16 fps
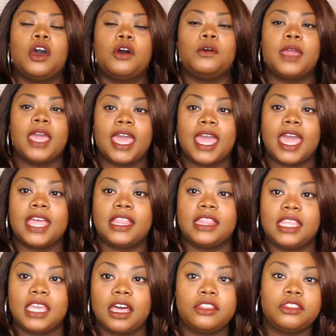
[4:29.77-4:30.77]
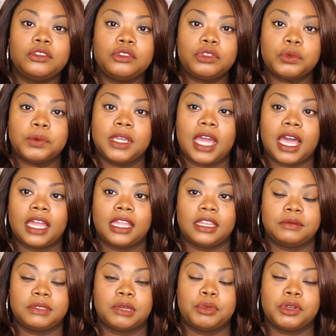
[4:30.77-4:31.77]
Okay, and the other three
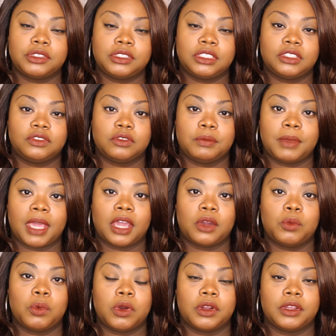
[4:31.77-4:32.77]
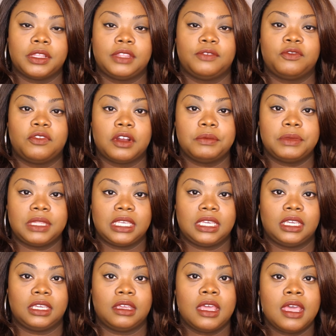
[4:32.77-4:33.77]
items I purchased from MAC were from
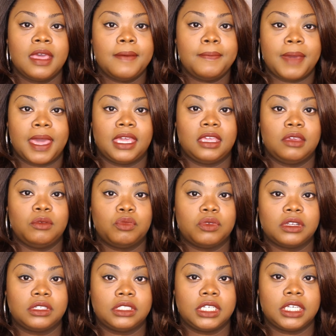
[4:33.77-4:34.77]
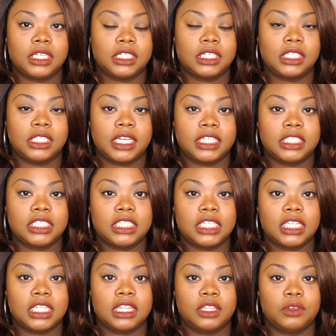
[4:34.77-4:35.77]
the Bangin' Brilliant
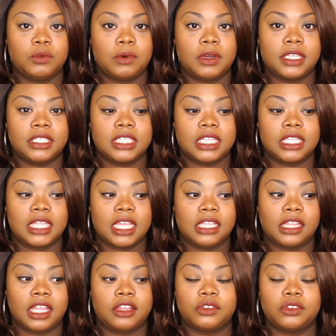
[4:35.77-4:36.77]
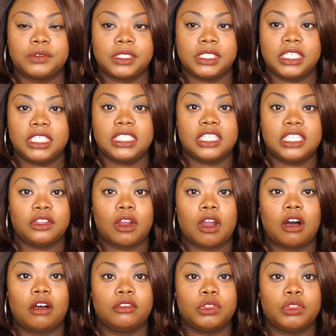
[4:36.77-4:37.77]
collection, the ones that they later released, and they're
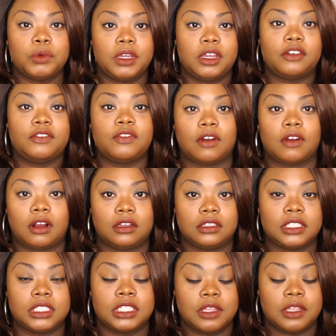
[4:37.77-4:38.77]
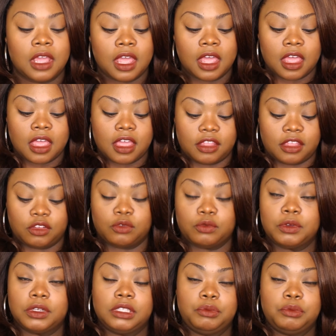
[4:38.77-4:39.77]
all three are frost, and they're
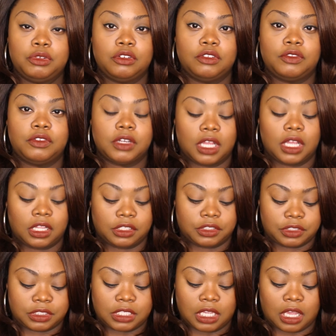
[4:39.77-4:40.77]
really beautiful colors.